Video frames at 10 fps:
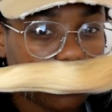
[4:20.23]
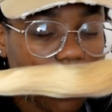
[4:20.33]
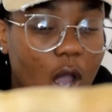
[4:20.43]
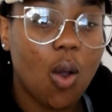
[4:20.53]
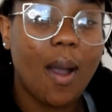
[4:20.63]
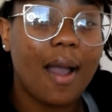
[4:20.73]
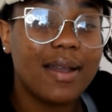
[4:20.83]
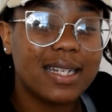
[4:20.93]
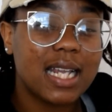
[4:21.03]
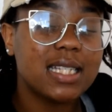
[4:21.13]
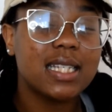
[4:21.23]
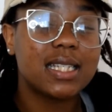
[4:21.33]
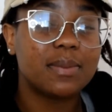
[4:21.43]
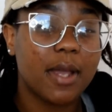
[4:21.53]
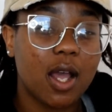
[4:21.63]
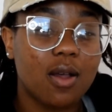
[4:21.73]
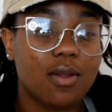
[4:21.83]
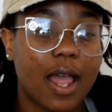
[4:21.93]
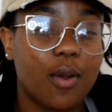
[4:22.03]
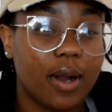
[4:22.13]
Oh wow, it doesn't smell
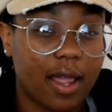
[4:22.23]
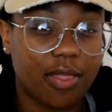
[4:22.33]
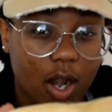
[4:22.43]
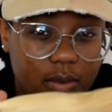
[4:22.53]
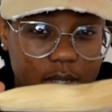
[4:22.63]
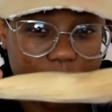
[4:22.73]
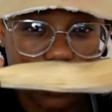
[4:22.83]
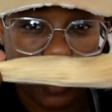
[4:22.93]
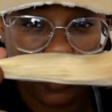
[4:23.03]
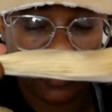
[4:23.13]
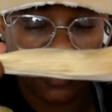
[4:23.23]
like what I thought it would smell like.